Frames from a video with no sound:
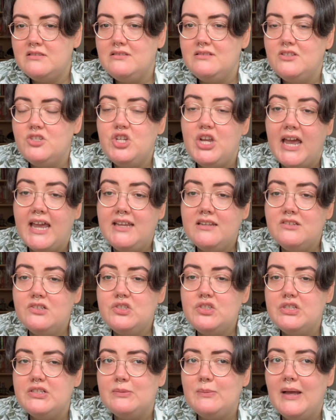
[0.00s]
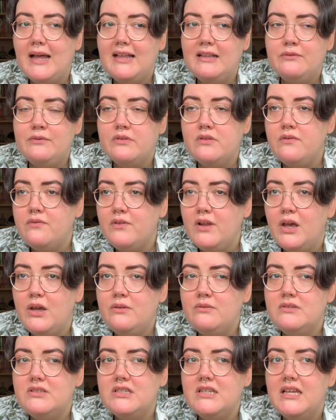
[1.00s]
in change as well for the
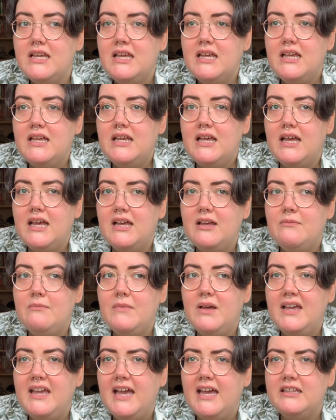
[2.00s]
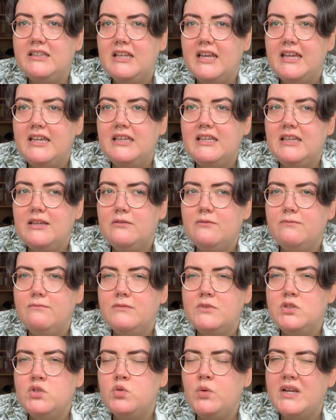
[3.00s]
float. I had like
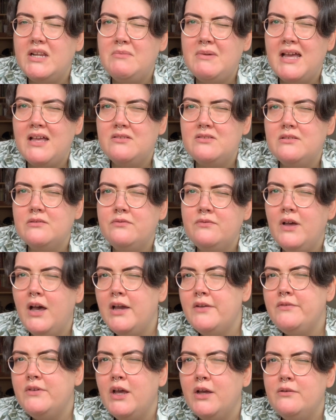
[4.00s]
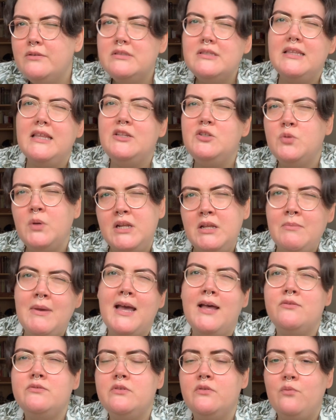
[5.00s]
£20 of 5 notes and then
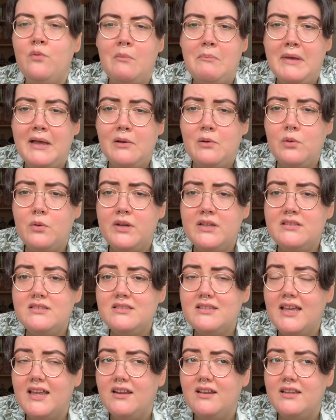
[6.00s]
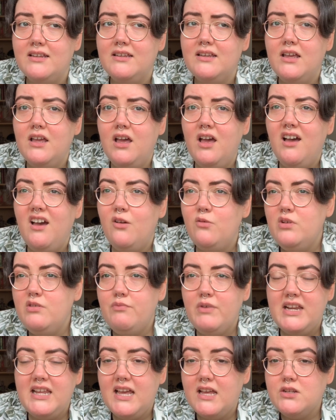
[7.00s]
£20 of £1 coins, and I only
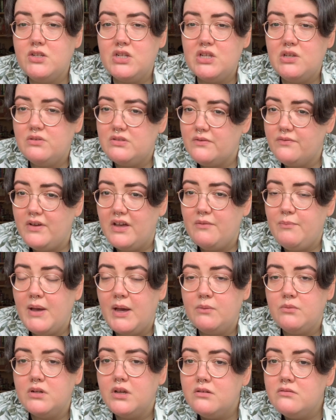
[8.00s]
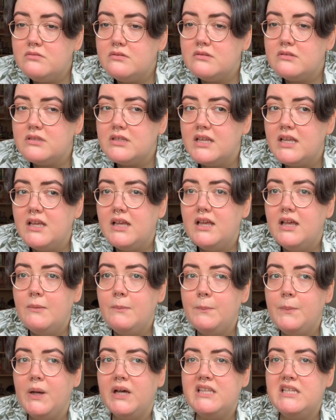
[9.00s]
really had to use the £5 notes
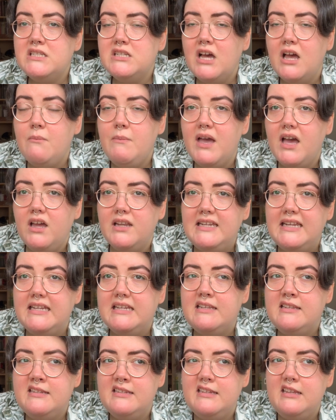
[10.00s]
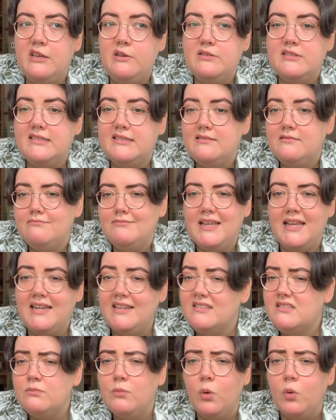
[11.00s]
by the time I needed to use any
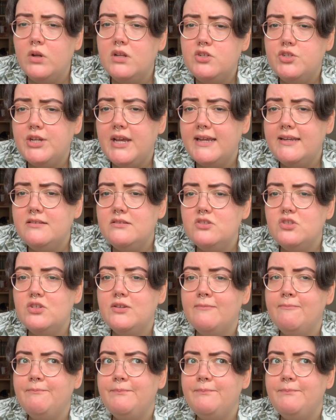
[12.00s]
smaller change.